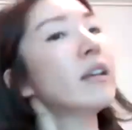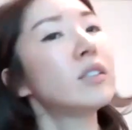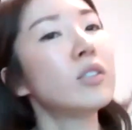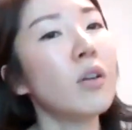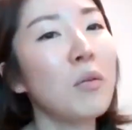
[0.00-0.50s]

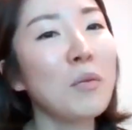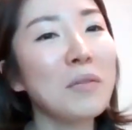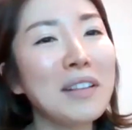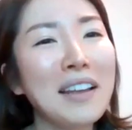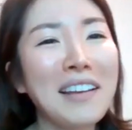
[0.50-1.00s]
So
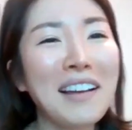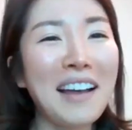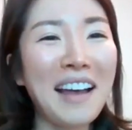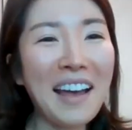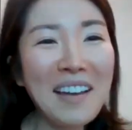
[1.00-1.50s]
like
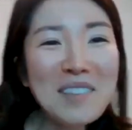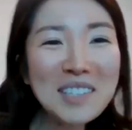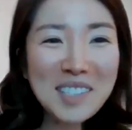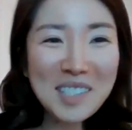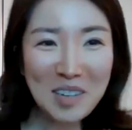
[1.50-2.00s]
I
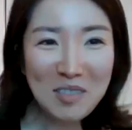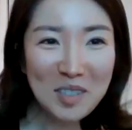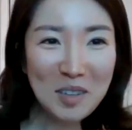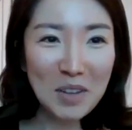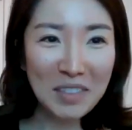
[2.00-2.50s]
wasn't
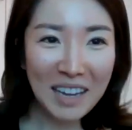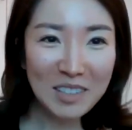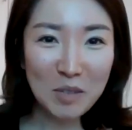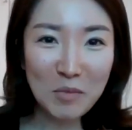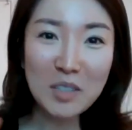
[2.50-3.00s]
serious about
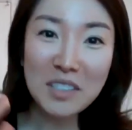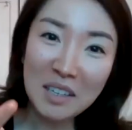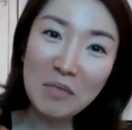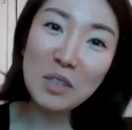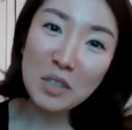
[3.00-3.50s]
that job because
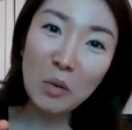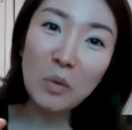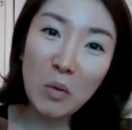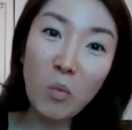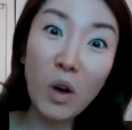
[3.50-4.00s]
it was
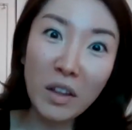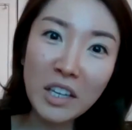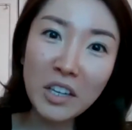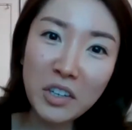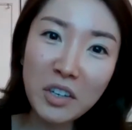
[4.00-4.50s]
only one
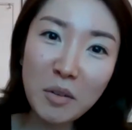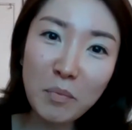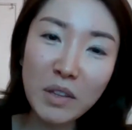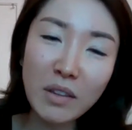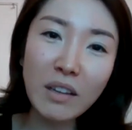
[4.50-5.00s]
year.
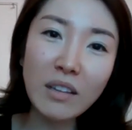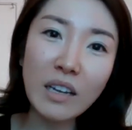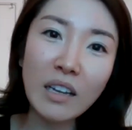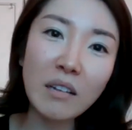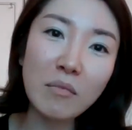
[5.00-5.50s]
But then,
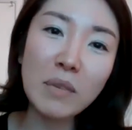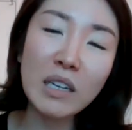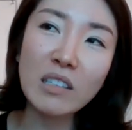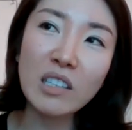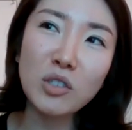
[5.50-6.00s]
like
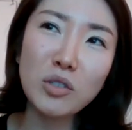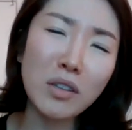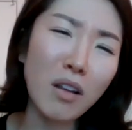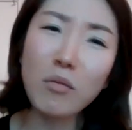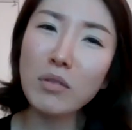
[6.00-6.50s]
my teacher
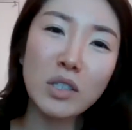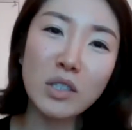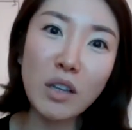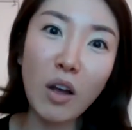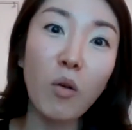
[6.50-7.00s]
said, "Oh,
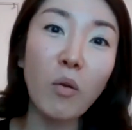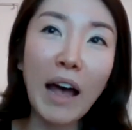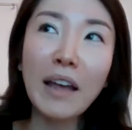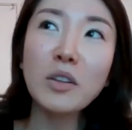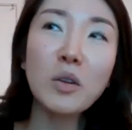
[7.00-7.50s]
it's oh,
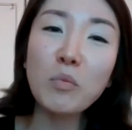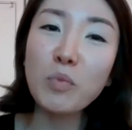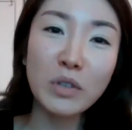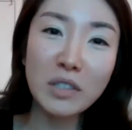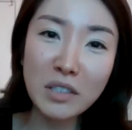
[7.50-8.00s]
I know
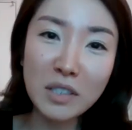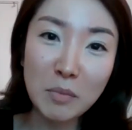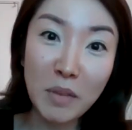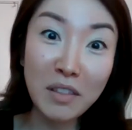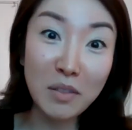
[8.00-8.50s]
Brinton
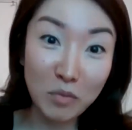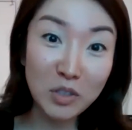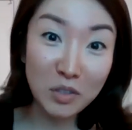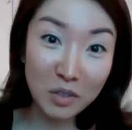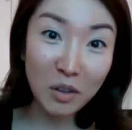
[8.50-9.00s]
Smith,
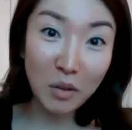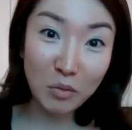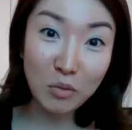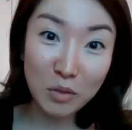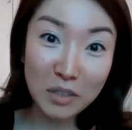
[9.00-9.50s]
which uh,
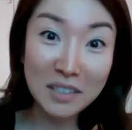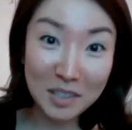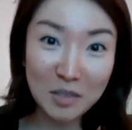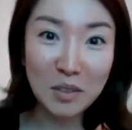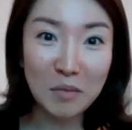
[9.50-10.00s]
who
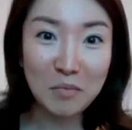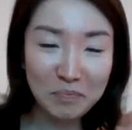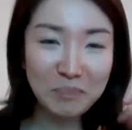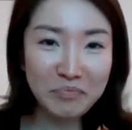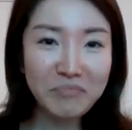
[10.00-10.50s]
is you know
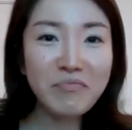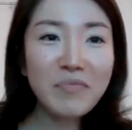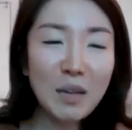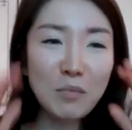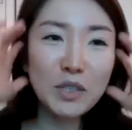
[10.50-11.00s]

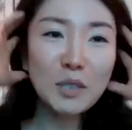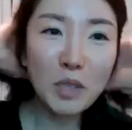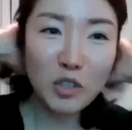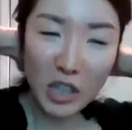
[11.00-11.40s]
principal